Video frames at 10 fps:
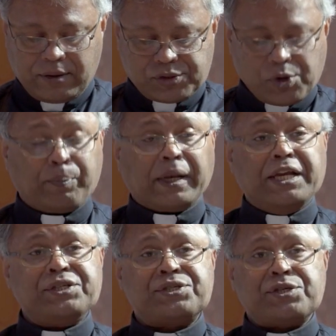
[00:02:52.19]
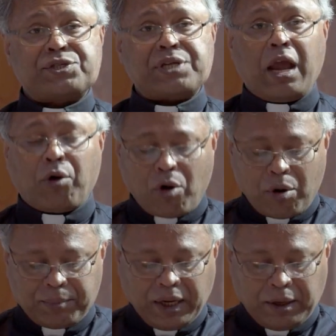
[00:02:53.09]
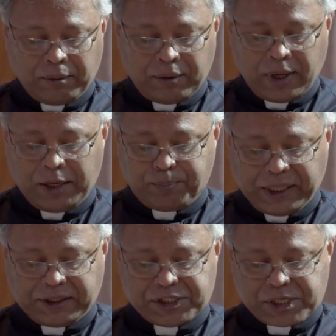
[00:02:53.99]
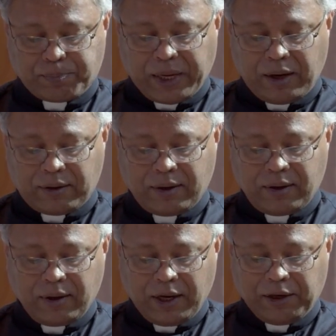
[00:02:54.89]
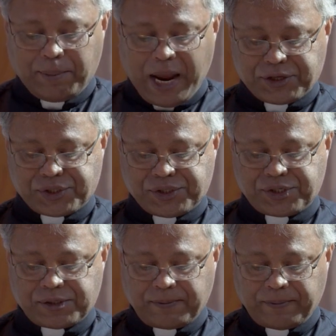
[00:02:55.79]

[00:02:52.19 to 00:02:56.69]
So please stay home and participate in the masses.